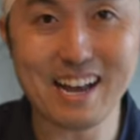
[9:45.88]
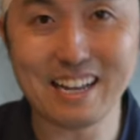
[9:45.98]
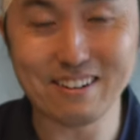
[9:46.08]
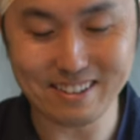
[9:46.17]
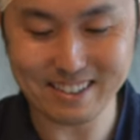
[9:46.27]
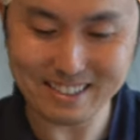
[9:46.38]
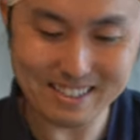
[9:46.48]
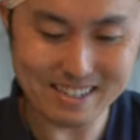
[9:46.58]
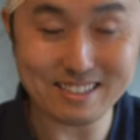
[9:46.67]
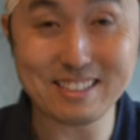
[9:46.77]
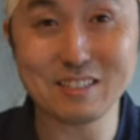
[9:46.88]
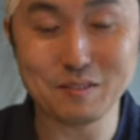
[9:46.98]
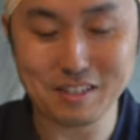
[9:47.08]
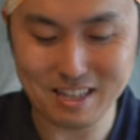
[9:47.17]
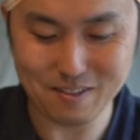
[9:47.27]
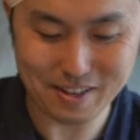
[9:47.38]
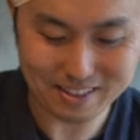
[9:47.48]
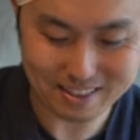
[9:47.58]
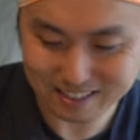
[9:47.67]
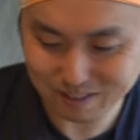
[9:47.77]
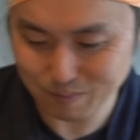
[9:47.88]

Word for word: I don't care too much about this